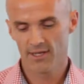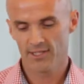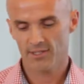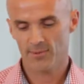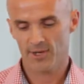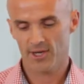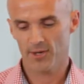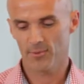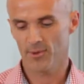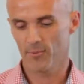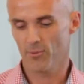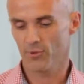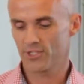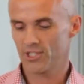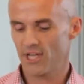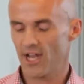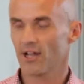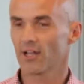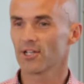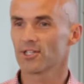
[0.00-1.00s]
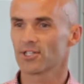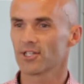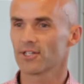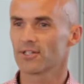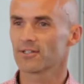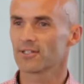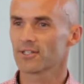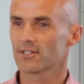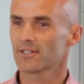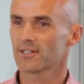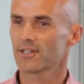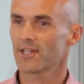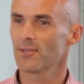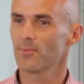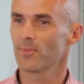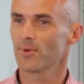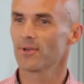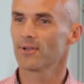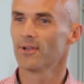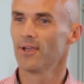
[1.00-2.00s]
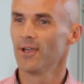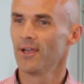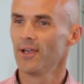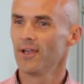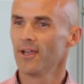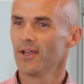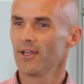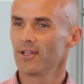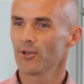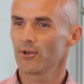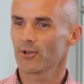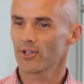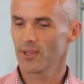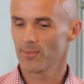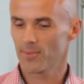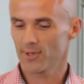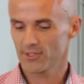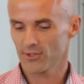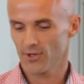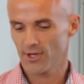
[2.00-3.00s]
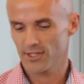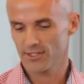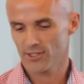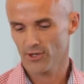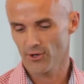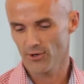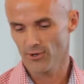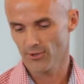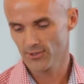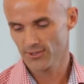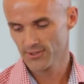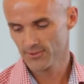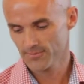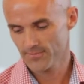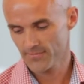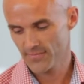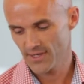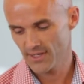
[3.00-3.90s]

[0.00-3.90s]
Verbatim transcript: to make it a bit more challenging, just to keep it, you know, keep us on our toes.